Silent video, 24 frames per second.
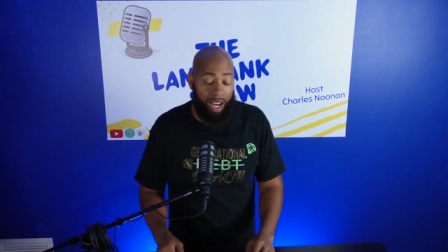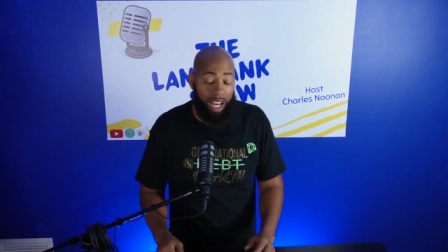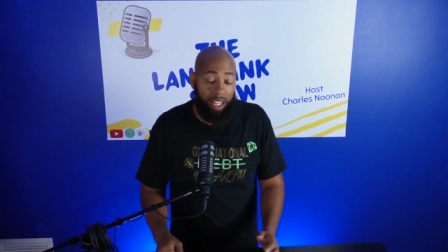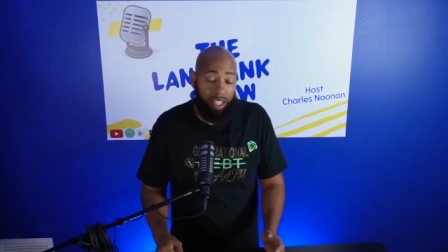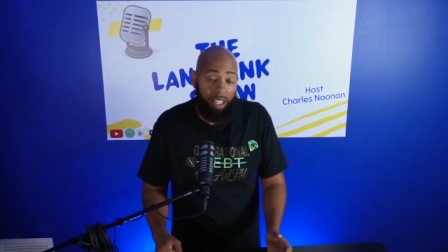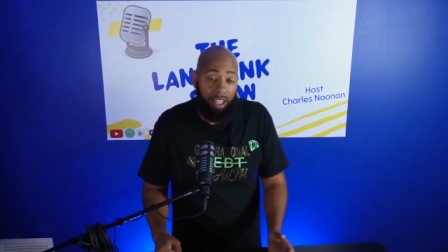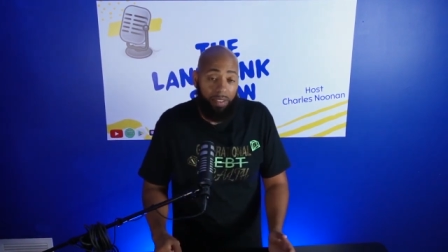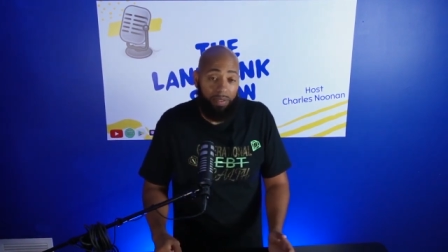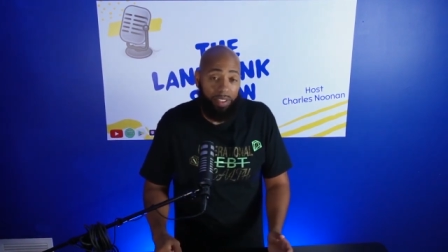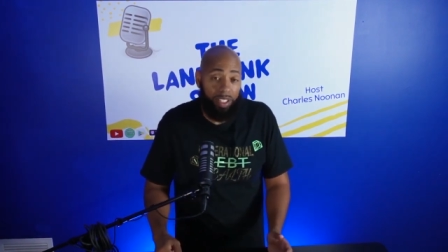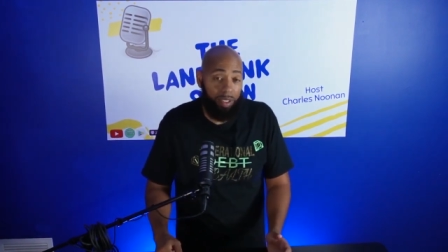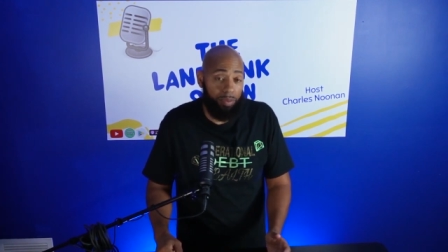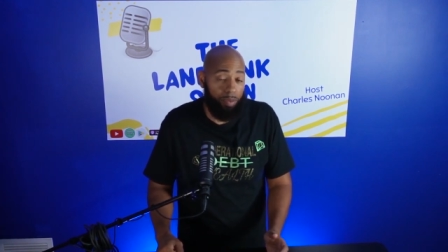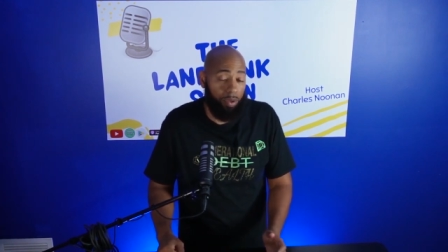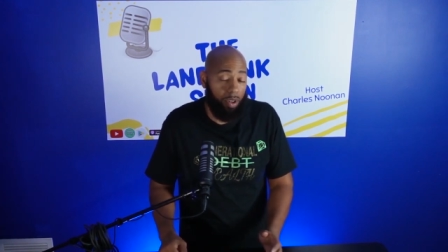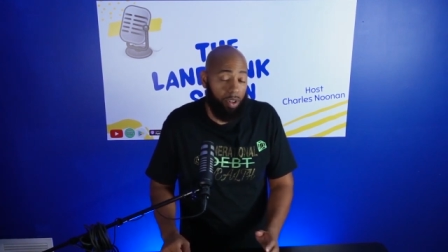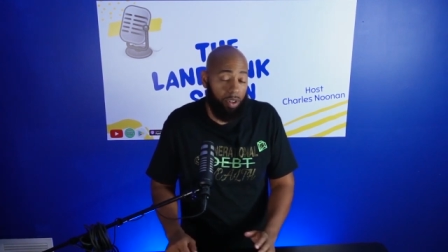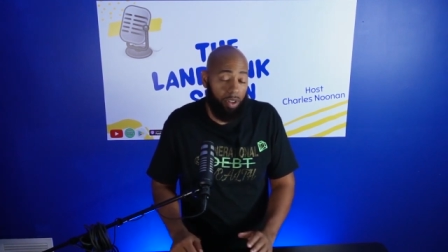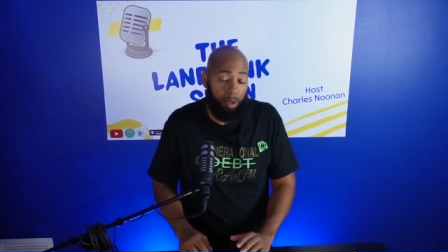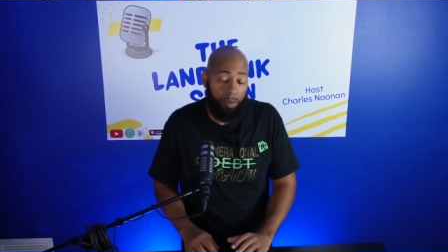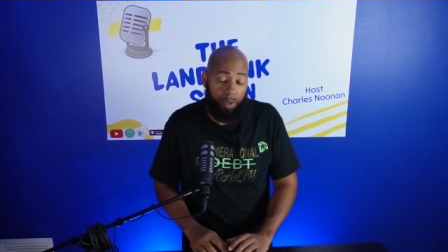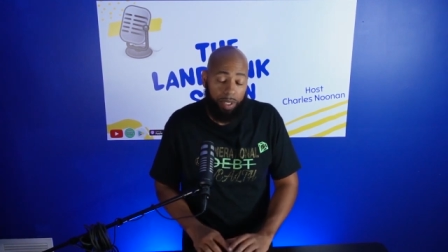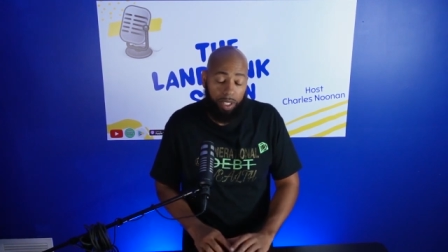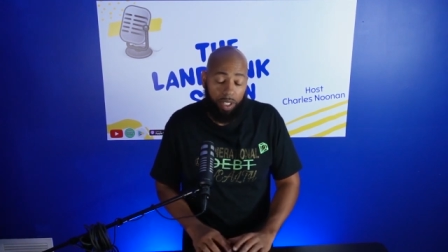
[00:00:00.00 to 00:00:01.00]
I love this
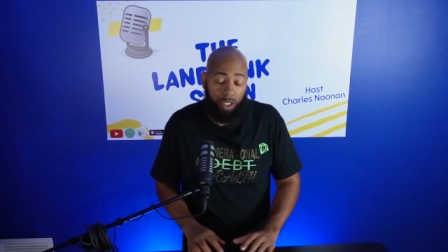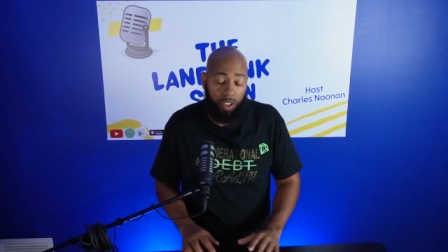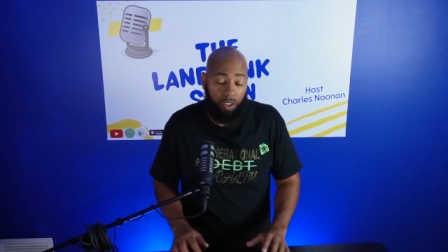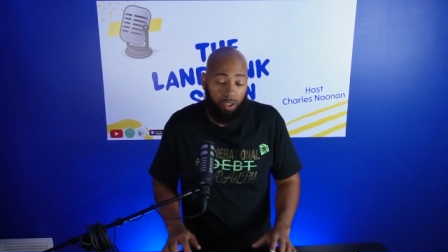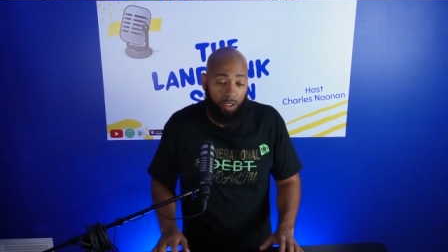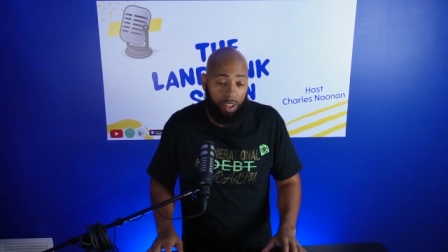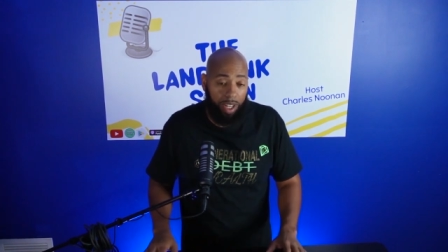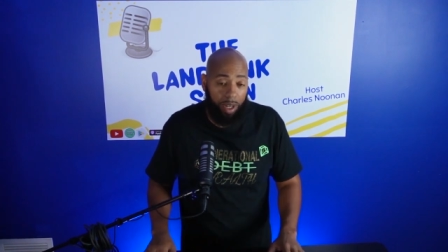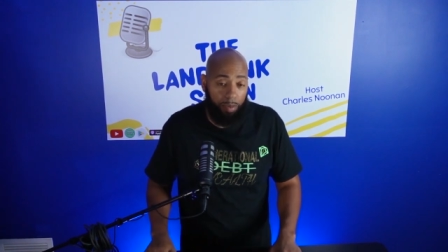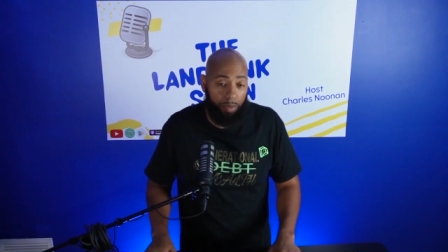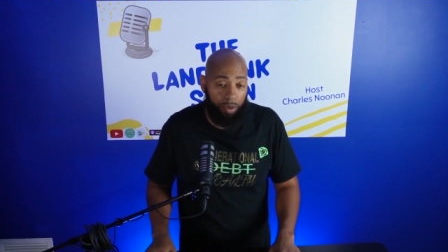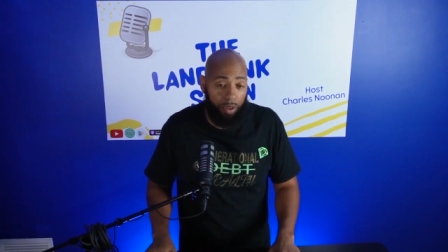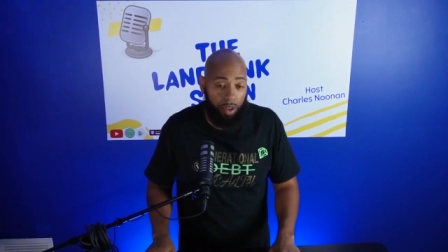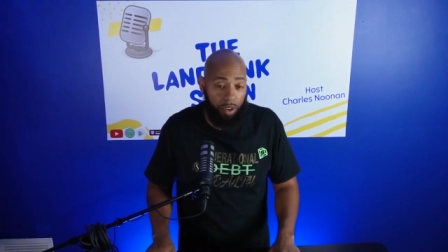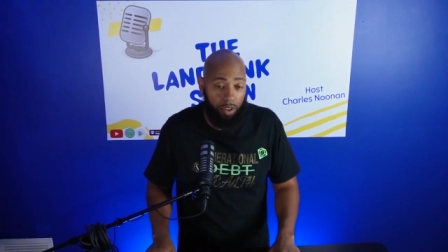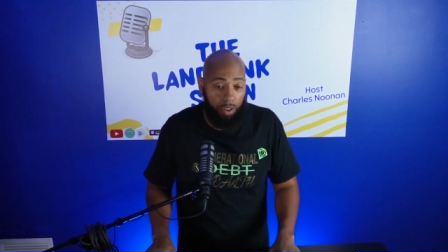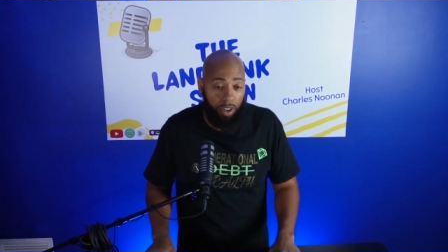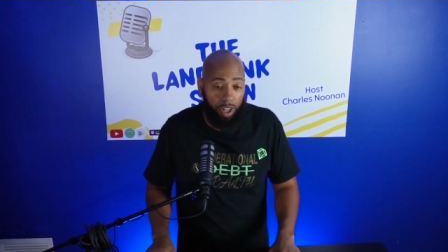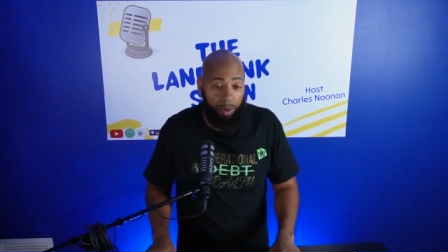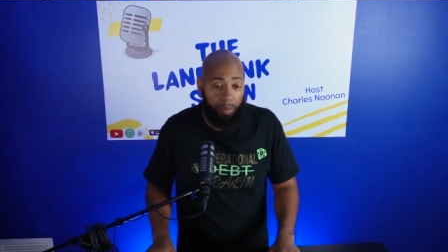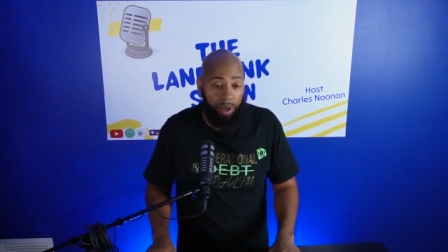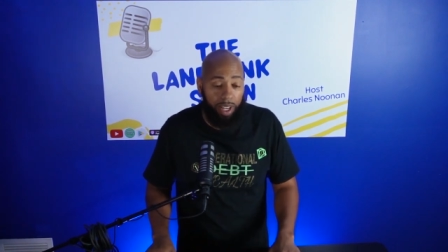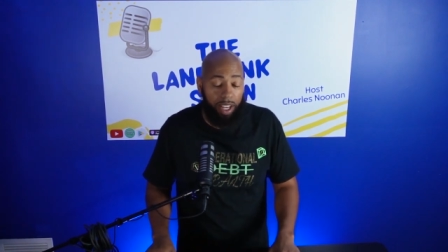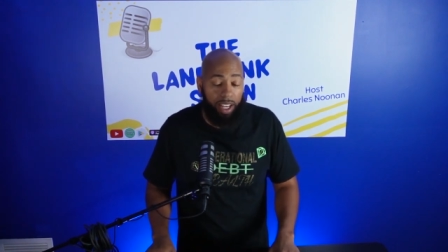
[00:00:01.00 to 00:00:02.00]
program. It's a great
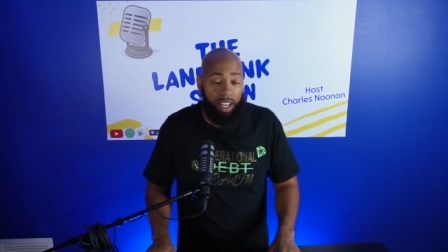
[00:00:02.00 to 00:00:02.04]
program.